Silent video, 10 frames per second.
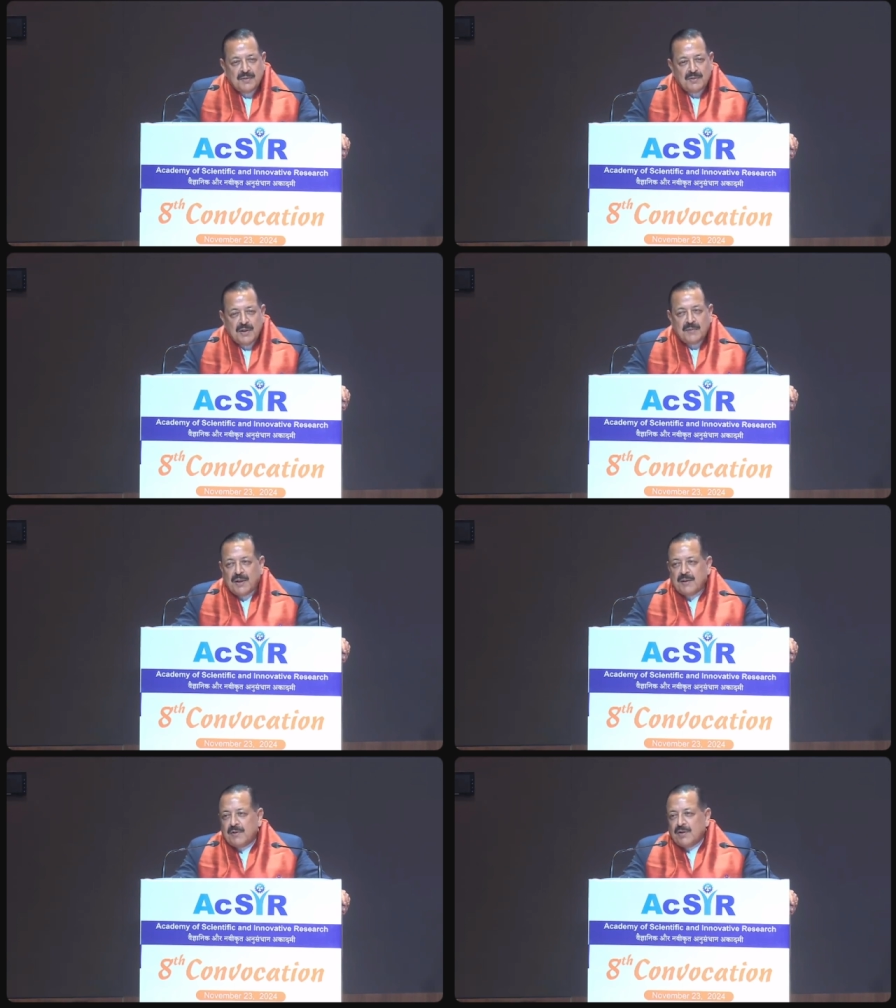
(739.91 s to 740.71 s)
You didn't
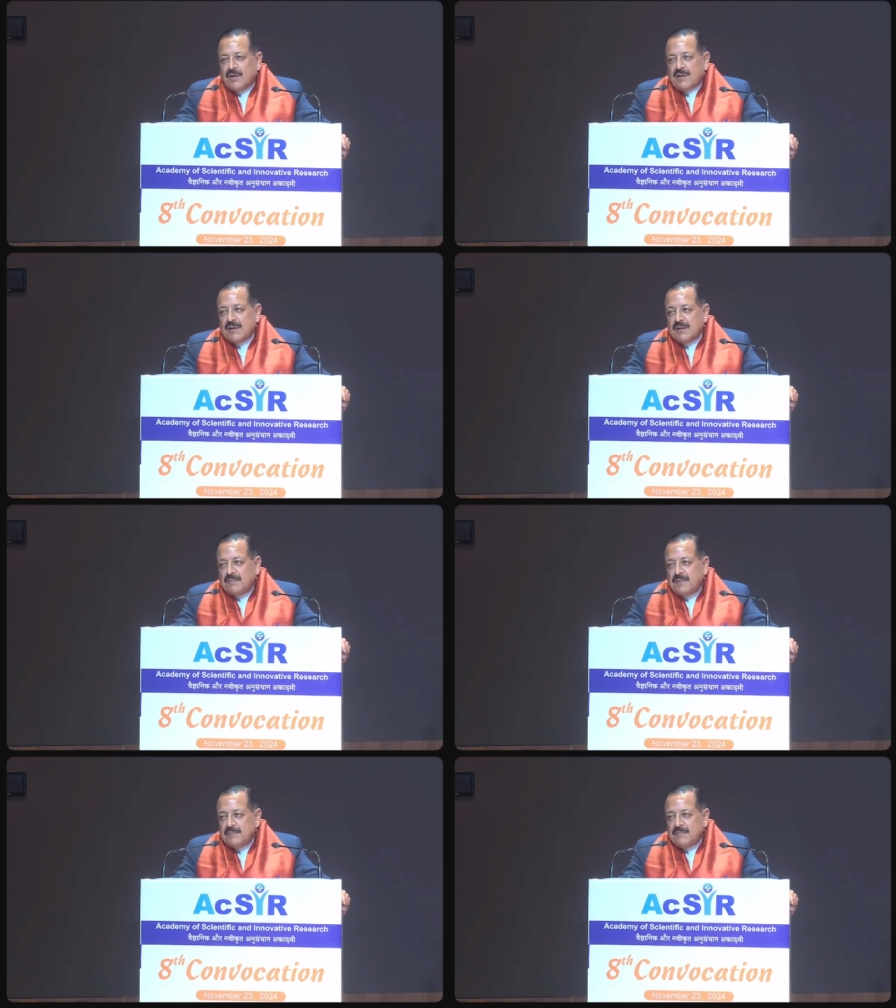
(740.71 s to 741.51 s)
become a doctor,
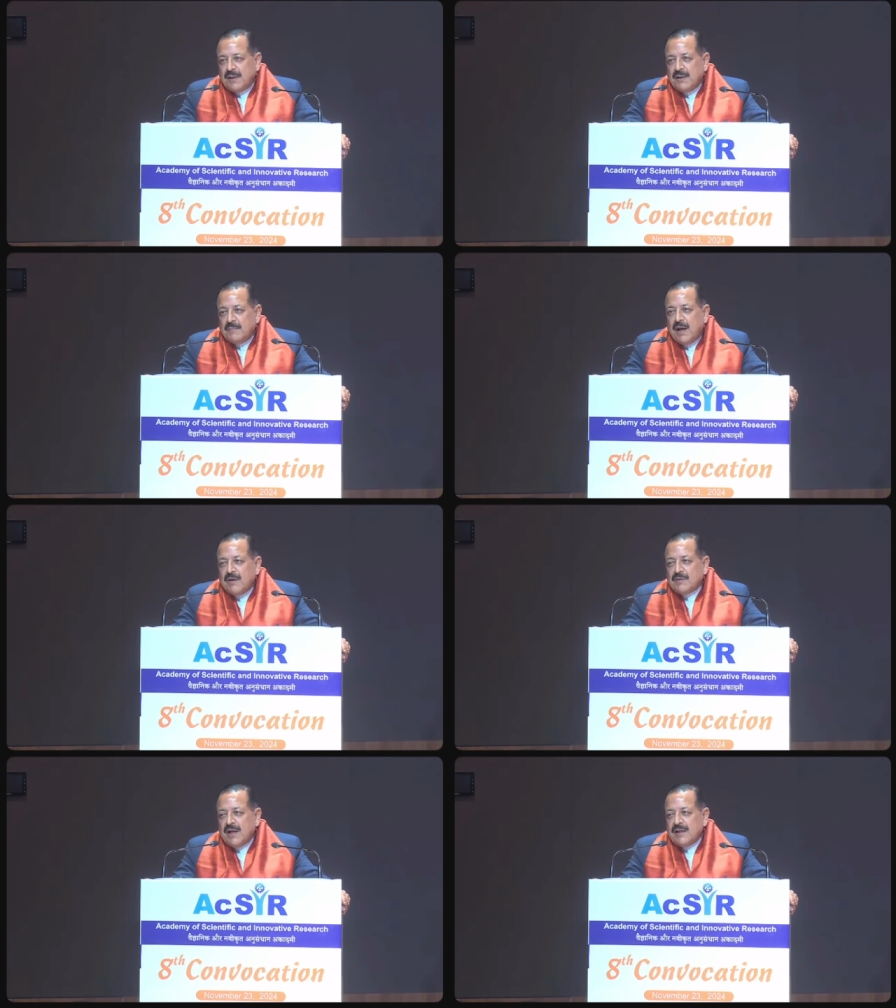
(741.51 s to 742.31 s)
but the
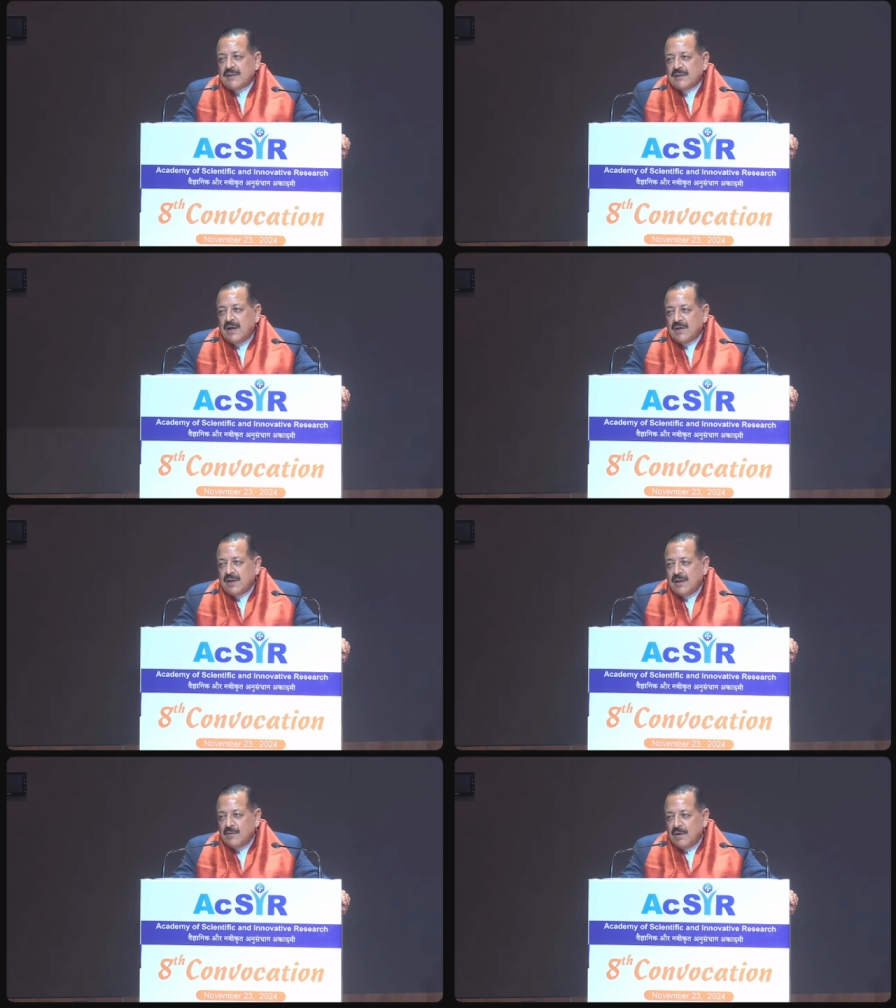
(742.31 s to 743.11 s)
biosciences
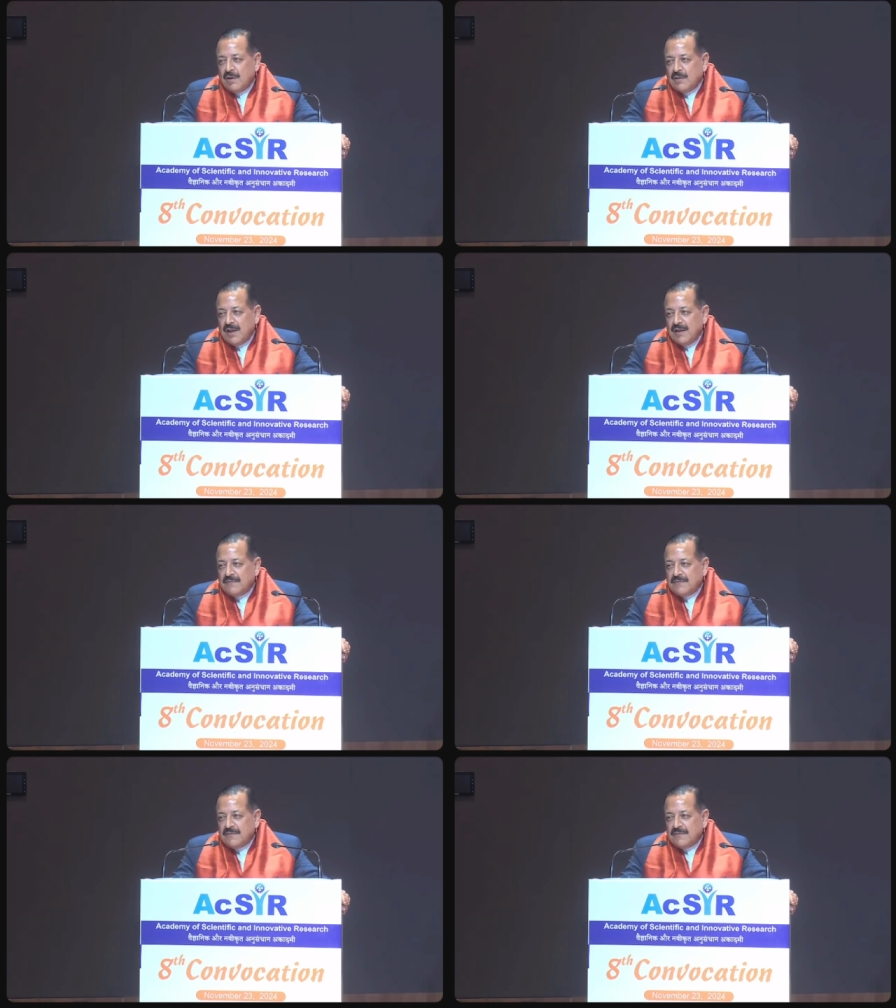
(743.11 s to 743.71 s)
haunted you all your life.